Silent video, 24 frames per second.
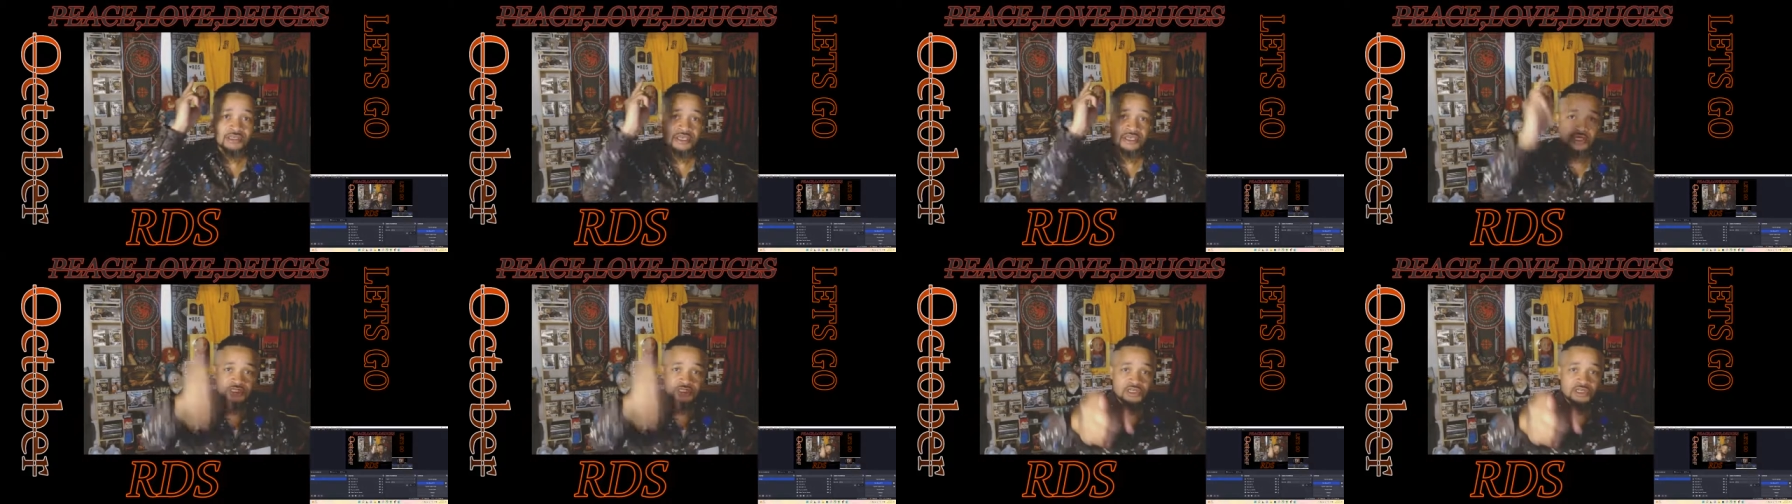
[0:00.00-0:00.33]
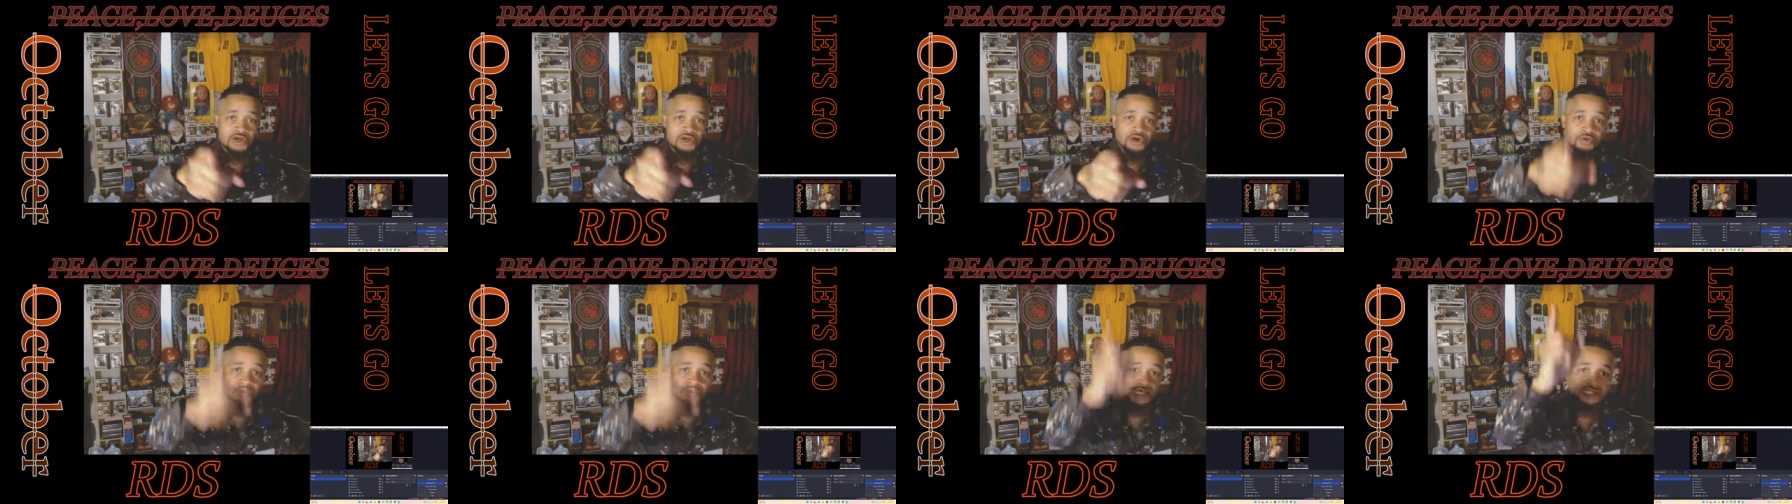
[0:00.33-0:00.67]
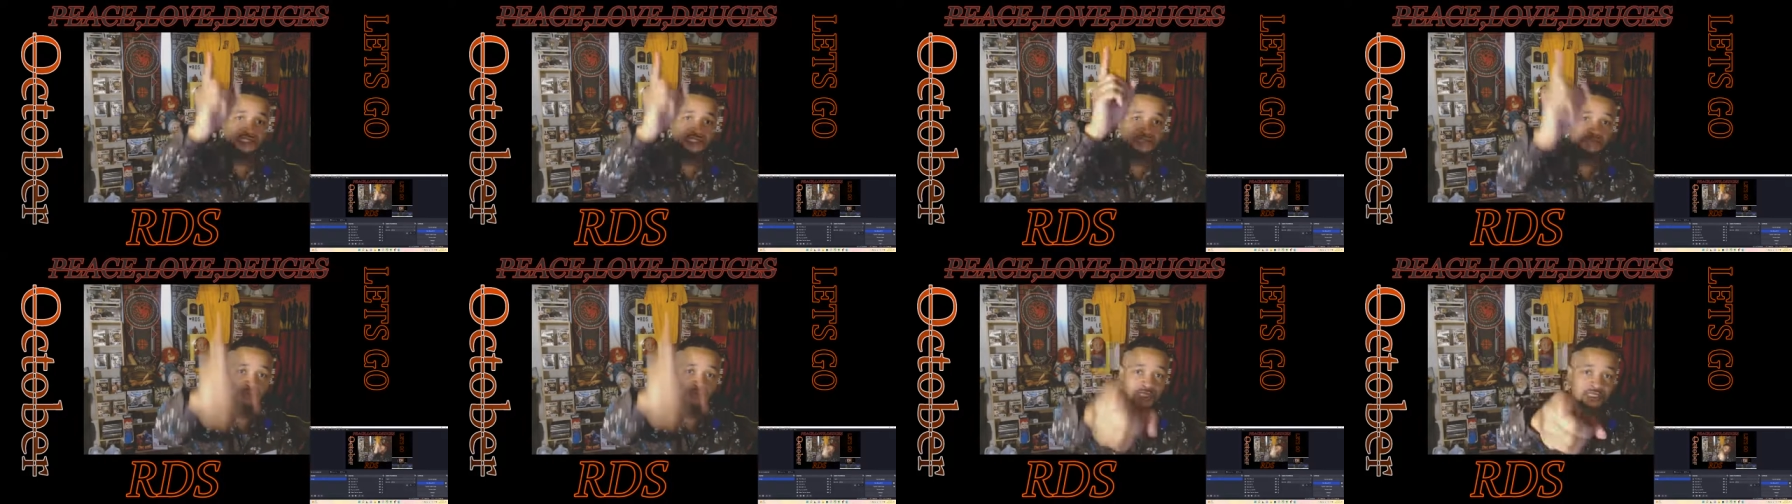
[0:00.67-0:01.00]
As
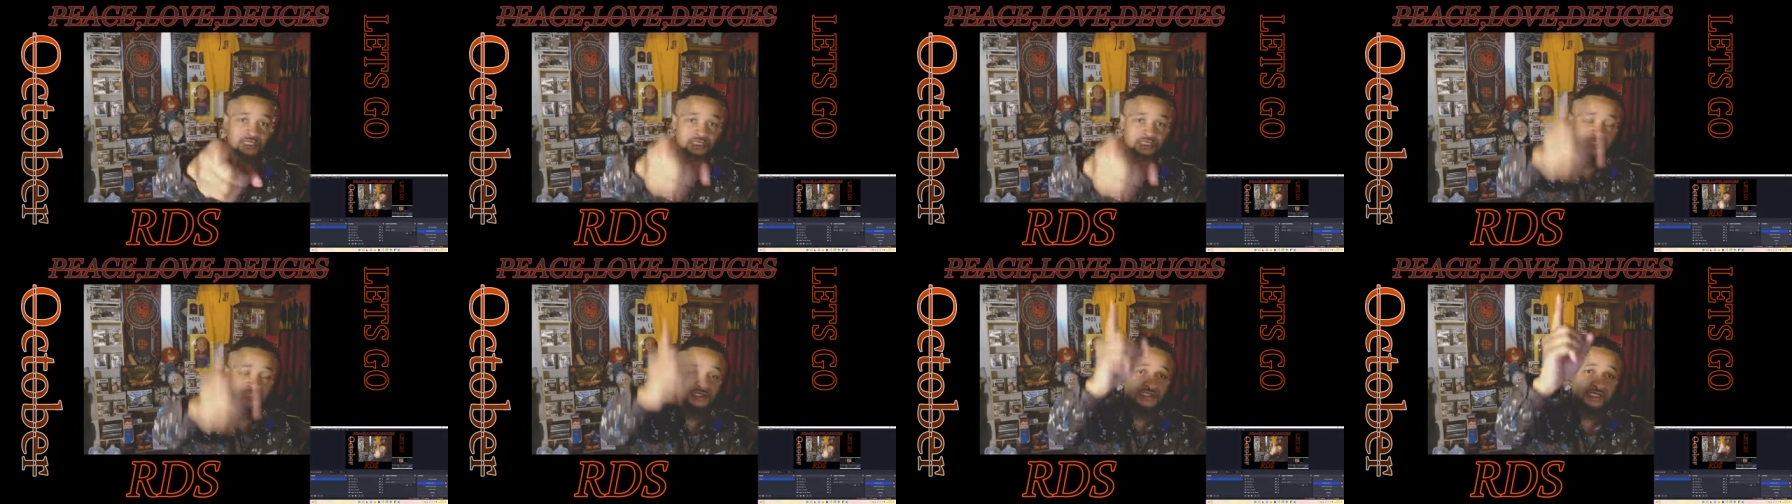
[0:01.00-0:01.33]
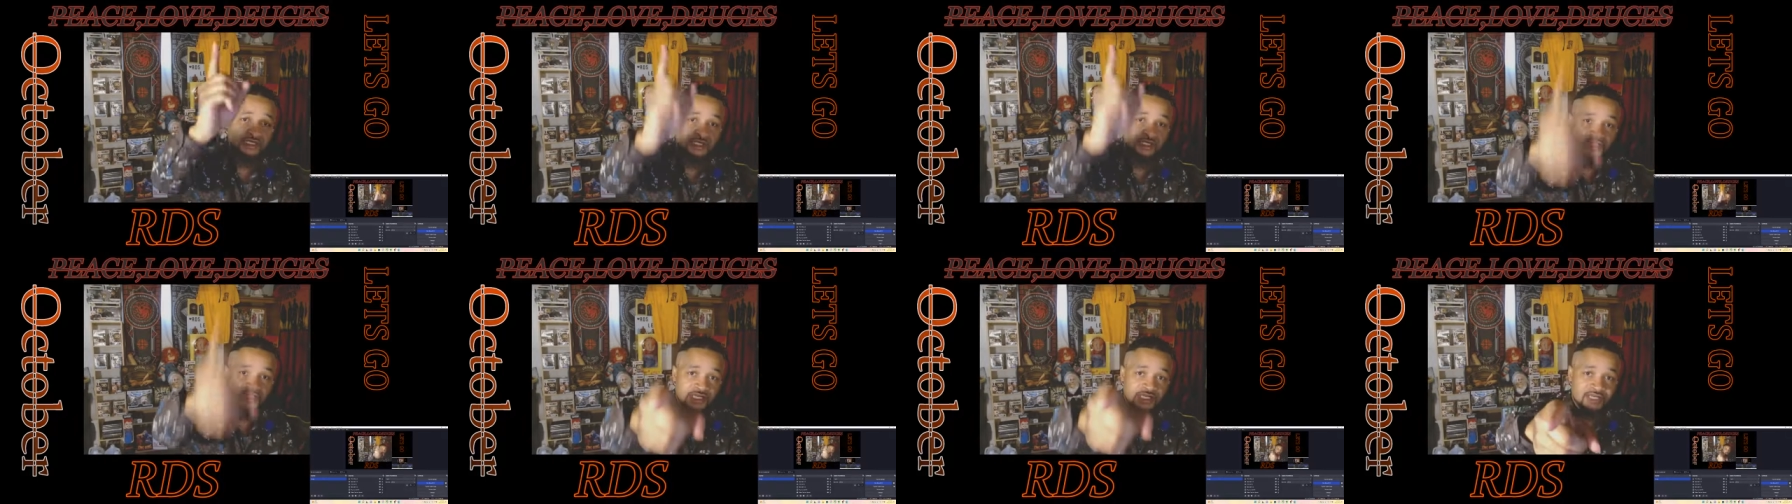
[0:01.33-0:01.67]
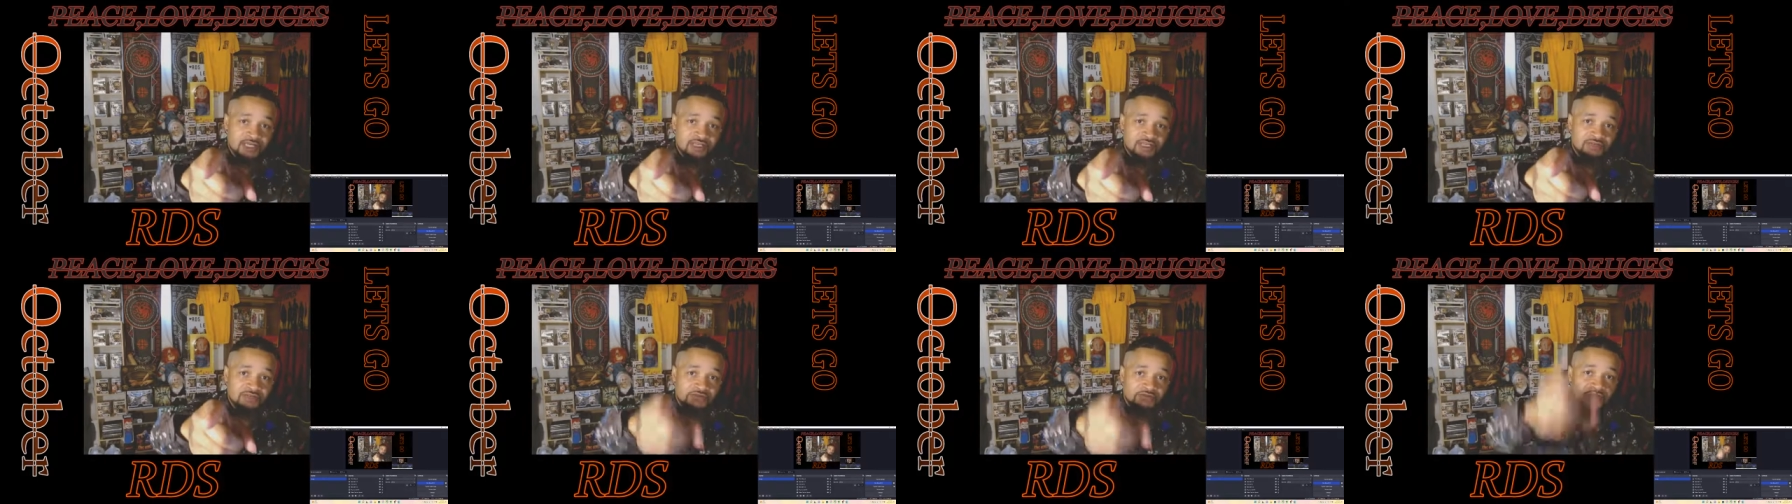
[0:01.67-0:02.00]
always, peace,
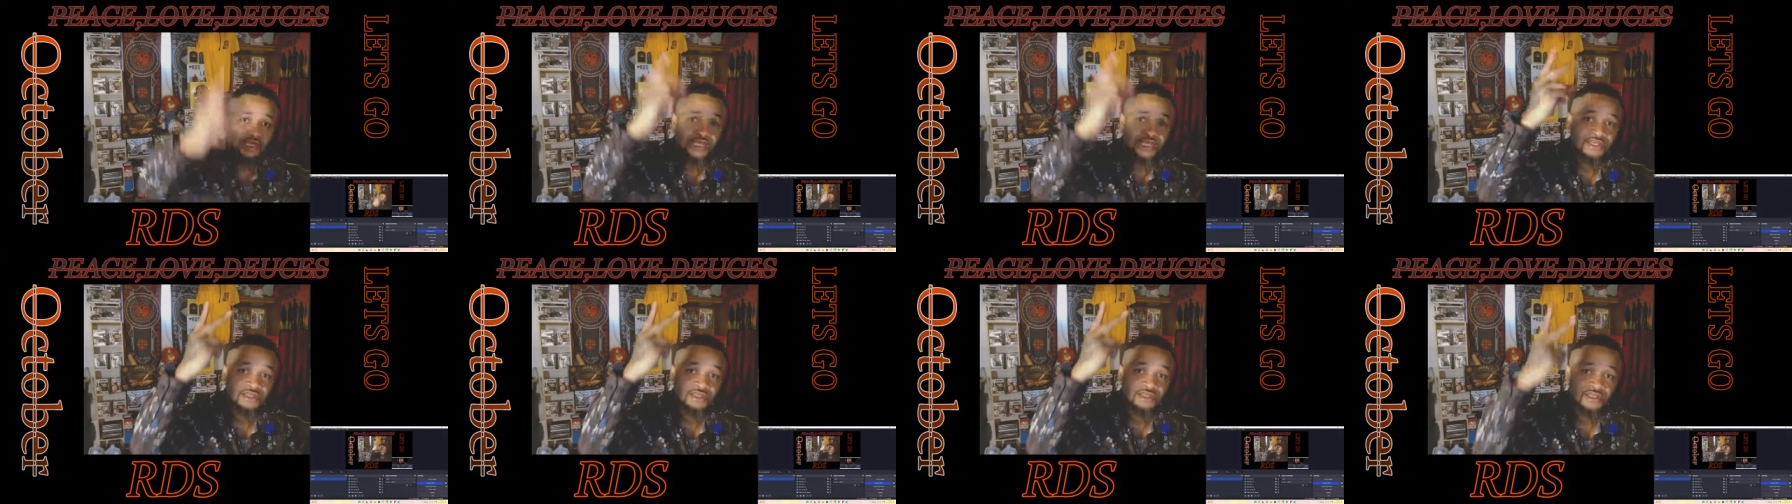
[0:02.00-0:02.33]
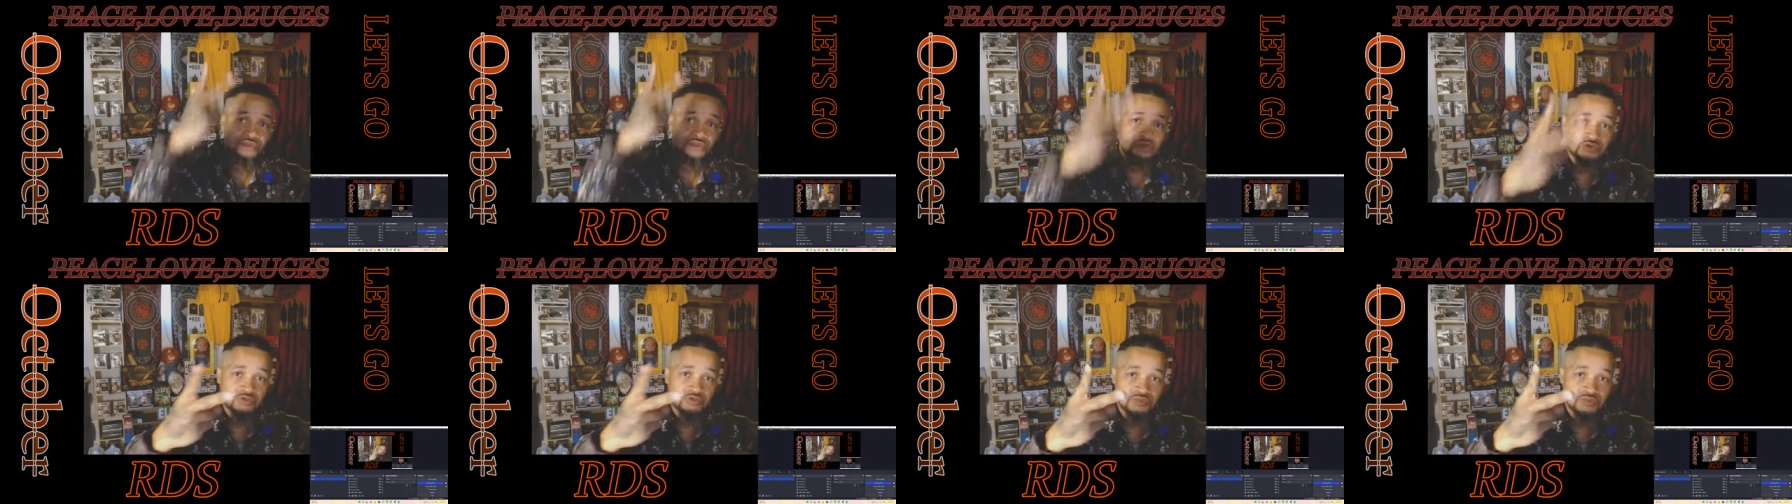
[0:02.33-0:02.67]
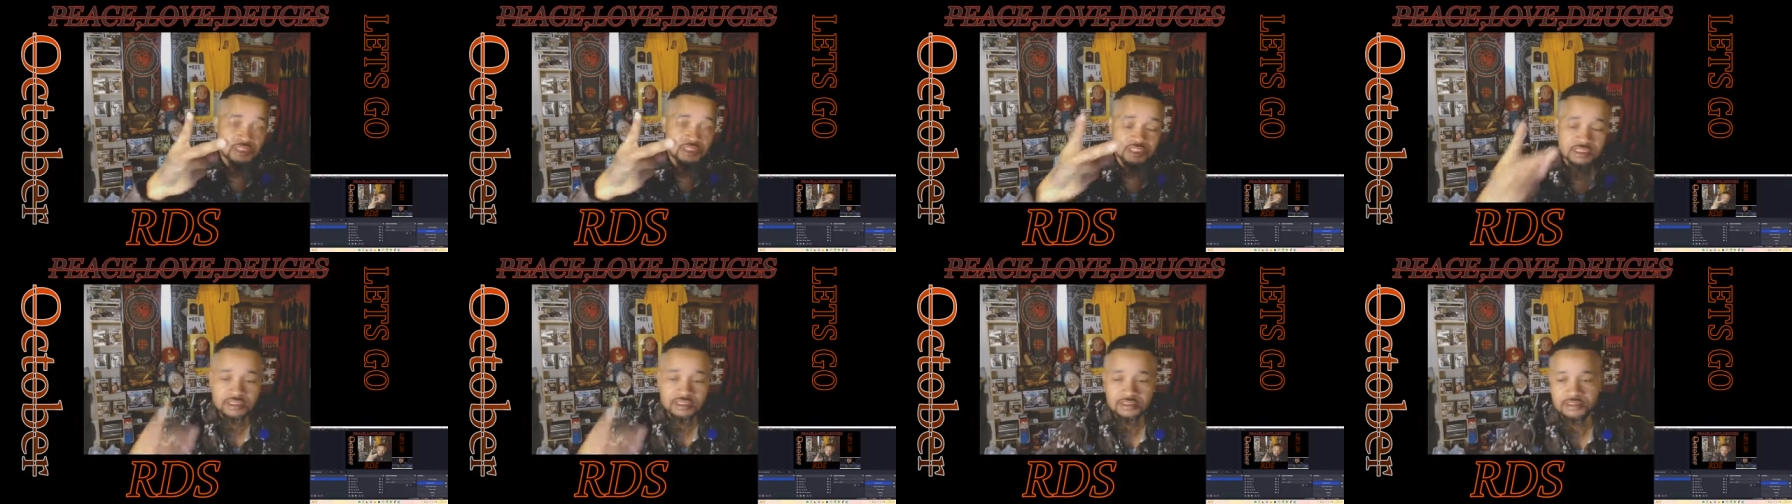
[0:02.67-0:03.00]
love, and
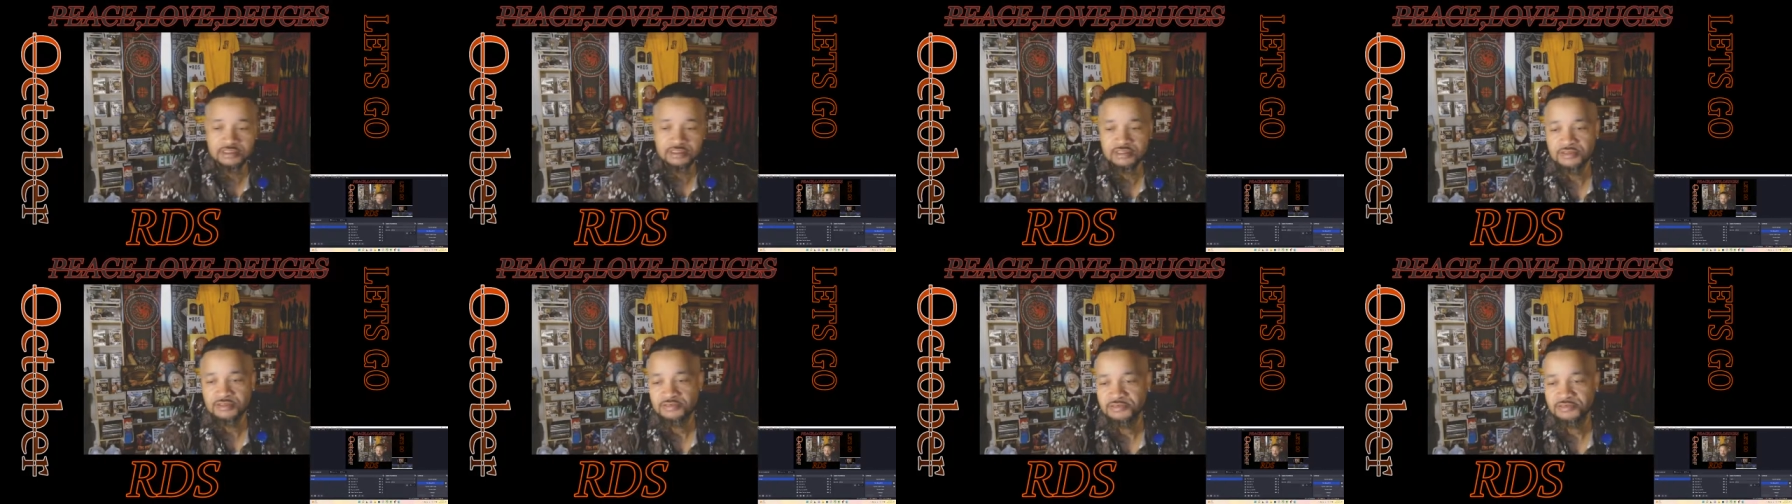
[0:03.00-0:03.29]
deuces.